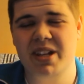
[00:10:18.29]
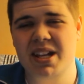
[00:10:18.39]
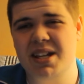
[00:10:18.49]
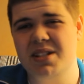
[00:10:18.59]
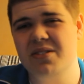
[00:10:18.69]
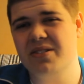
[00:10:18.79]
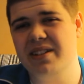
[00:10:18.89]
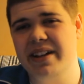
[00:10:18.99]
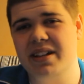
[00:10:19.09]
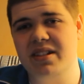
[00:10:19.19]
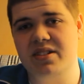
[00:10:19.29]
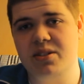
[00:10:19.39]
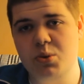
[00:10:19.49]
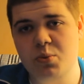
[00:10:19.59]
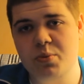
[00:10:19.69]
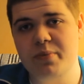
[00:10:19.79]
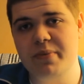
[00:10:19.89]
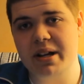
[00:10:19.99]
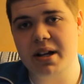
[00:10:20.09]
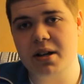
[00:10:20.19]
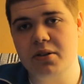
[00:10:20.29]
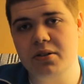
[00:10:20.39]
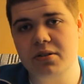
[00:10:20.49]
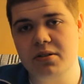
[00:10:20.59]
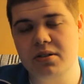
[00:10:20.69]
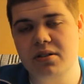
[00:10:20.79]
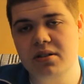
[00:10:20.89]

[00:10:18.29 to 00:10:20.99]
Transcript: it's not like super mega good